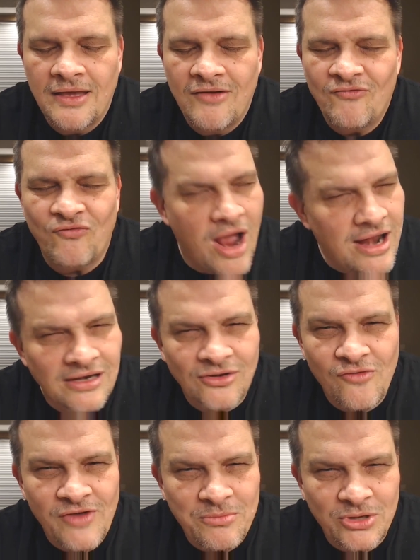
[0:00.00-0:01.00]
Friday,
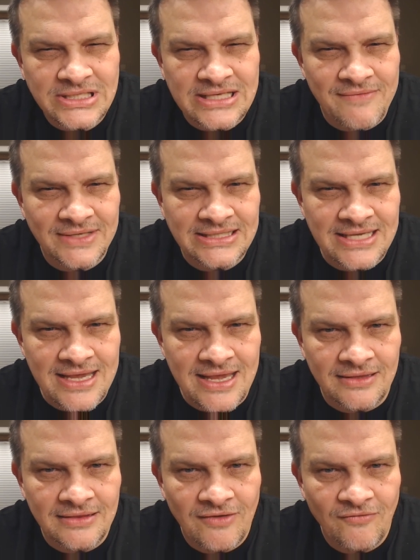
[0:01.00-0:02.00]
November
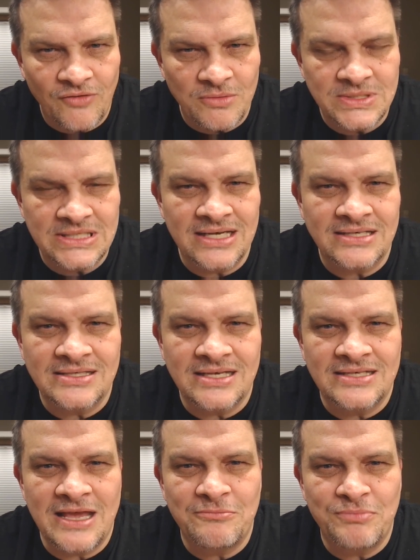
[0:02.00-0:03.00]
17th, from 6 to
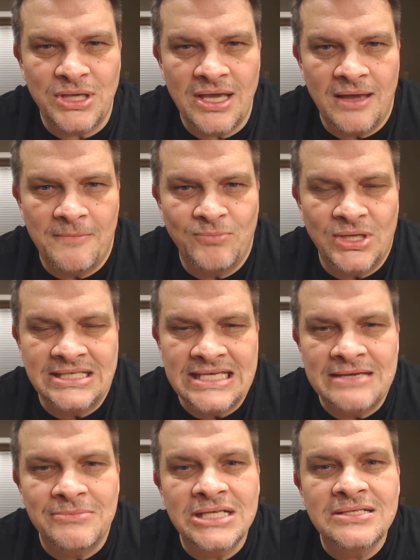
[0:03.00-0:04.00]
10 p.m., the
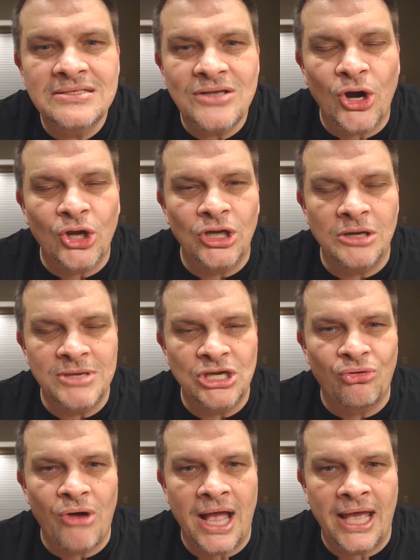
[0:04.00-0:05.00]
demons are going to be
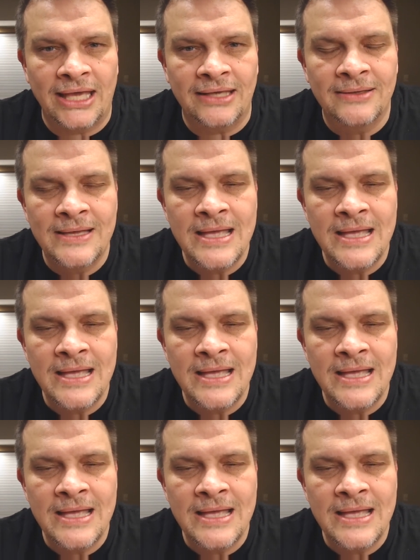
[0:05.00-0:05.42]
crying